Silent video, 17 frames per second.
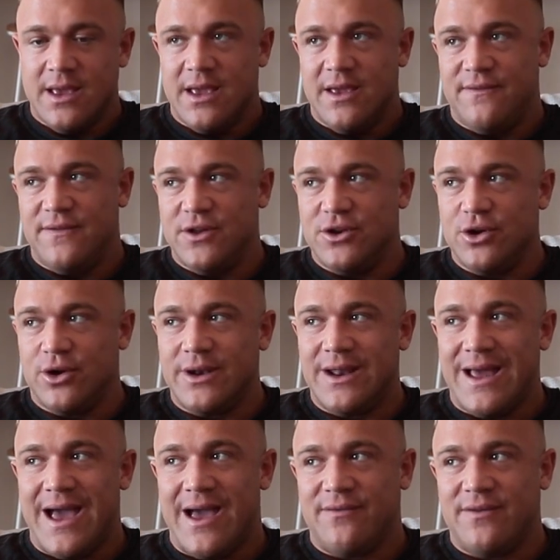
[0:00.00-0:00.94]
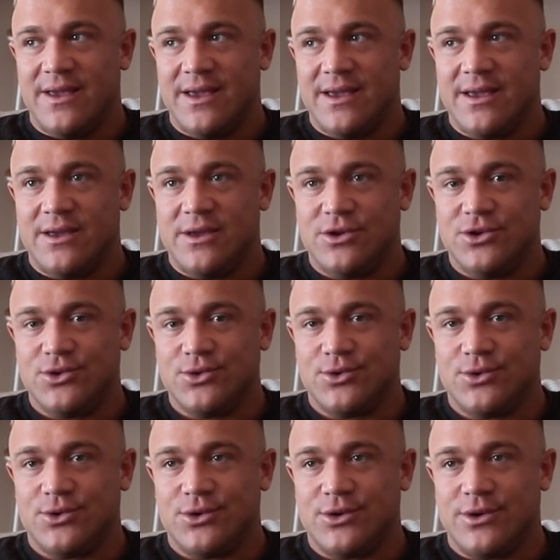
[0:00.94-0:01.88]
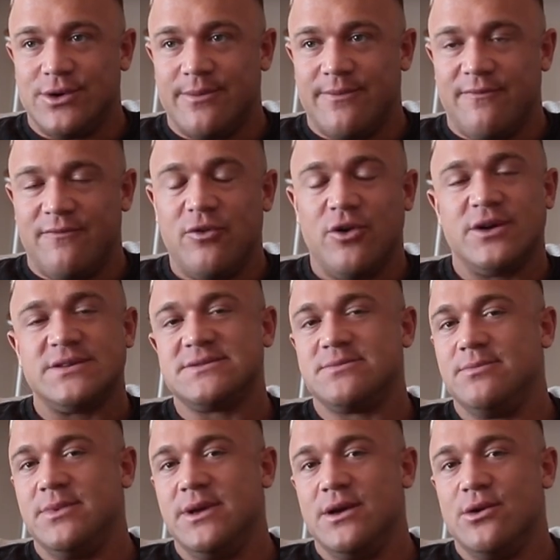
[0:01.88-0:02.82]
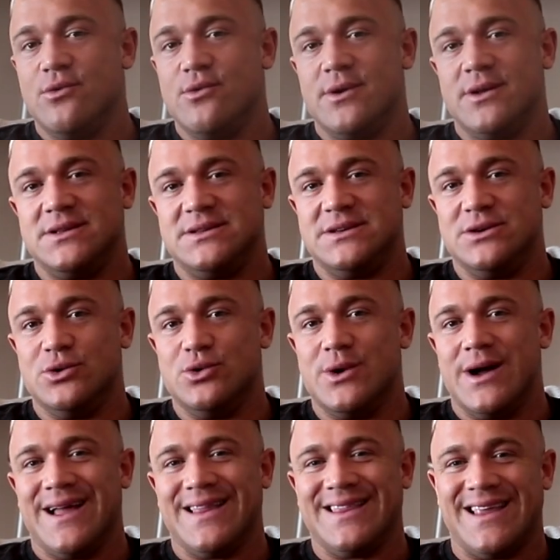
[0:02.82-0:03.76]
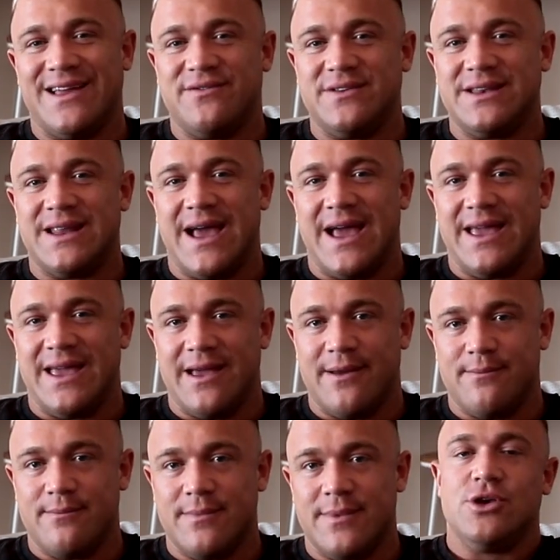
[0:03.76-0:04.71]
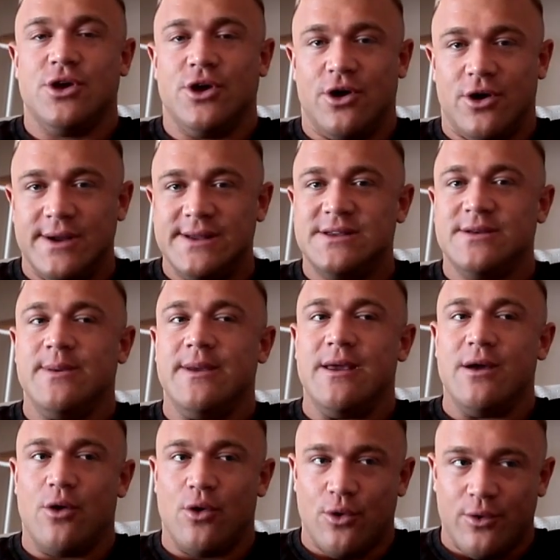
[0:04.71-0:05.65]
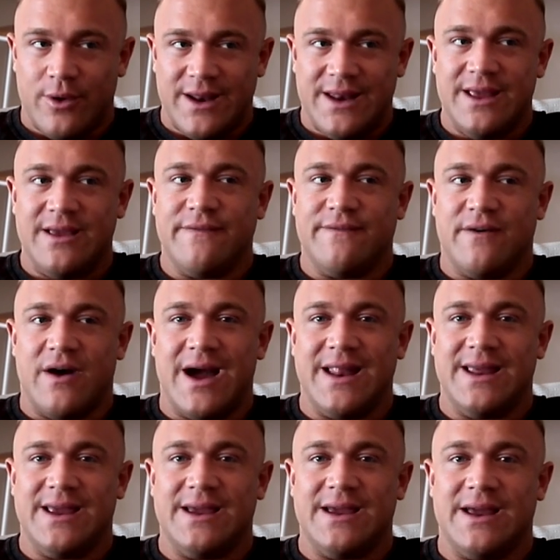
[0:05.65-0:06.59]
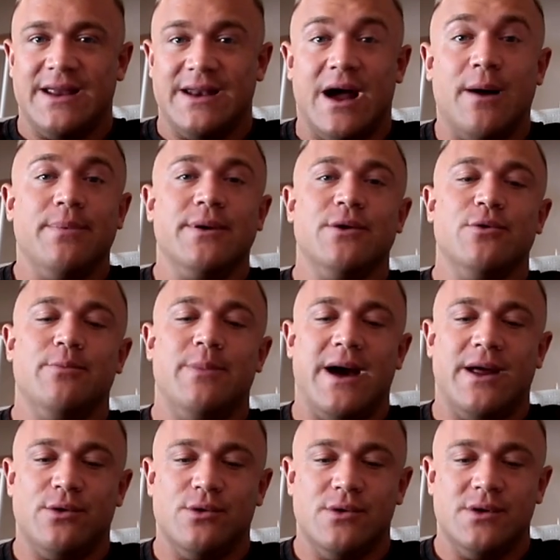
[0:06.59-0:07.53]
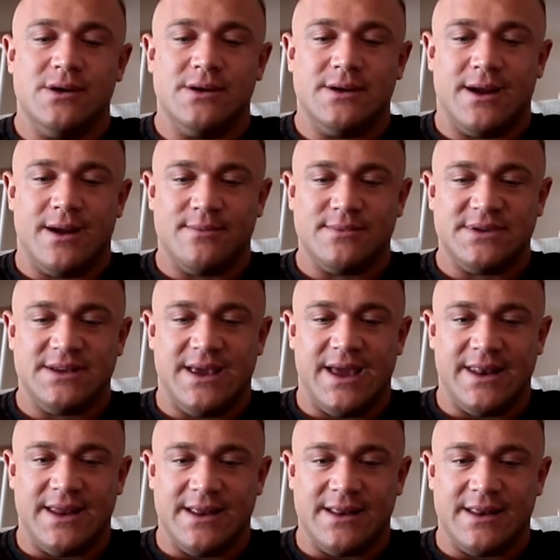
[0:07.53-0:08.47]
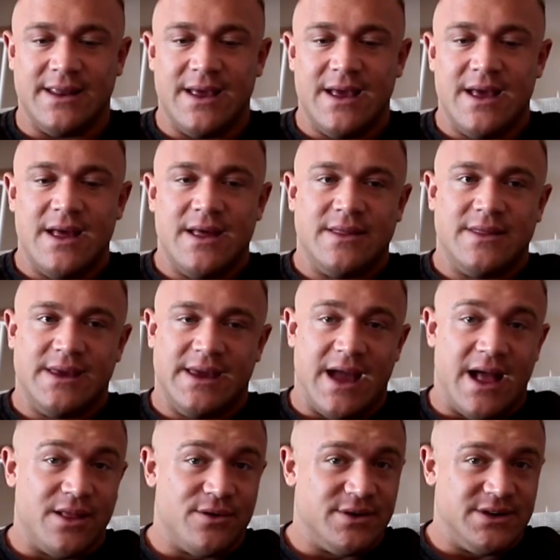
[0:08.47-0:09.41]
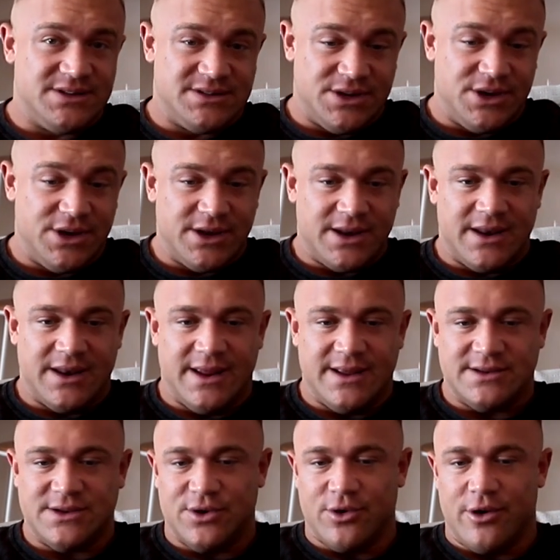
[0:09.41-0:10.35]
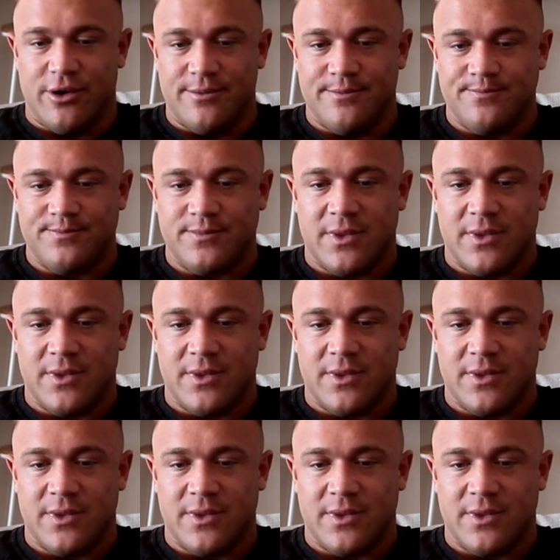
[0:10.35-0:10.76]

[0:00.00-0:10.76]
If you're not having your first meal until 11 a.m, you're going to be already fighting an uphill battle to get in the calories that you're going to need to grow.